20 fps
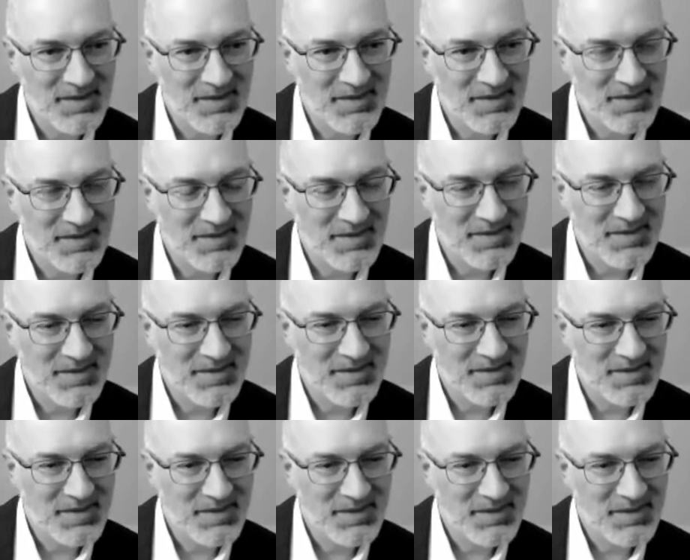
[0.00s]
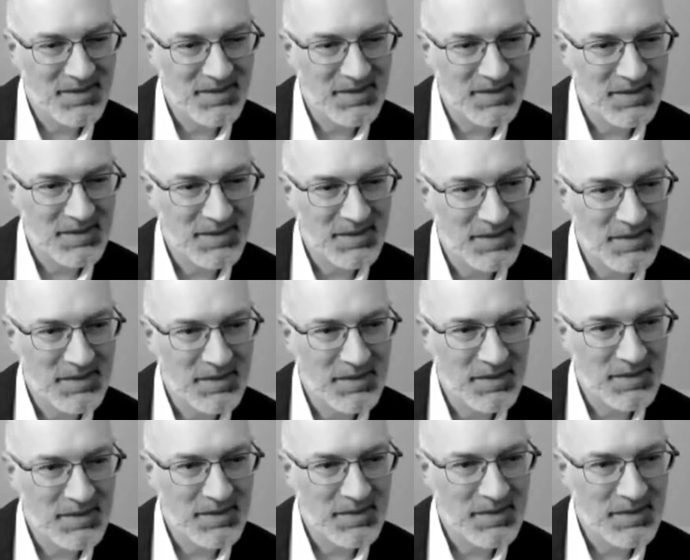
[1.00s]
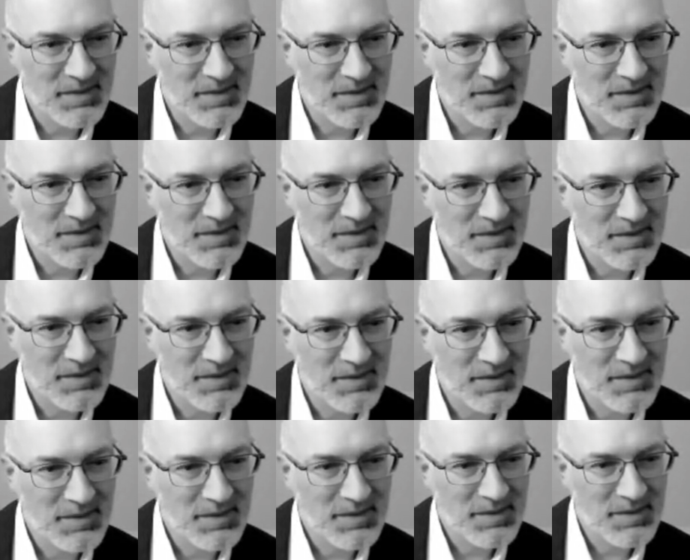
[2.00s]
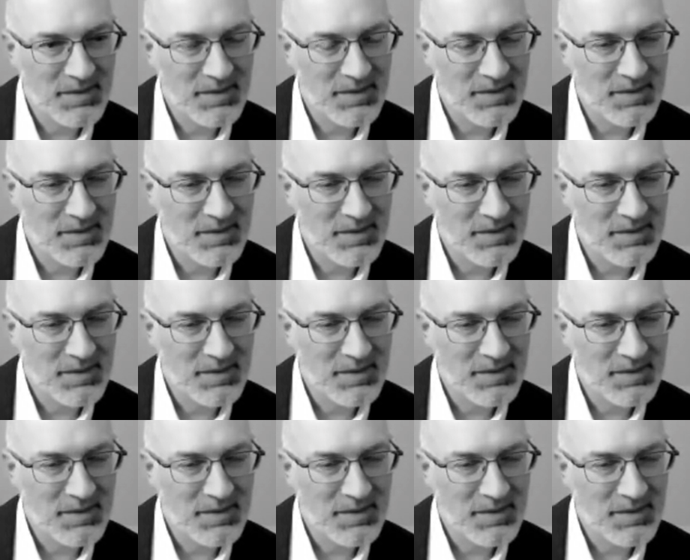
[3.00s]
This person isn't speaking.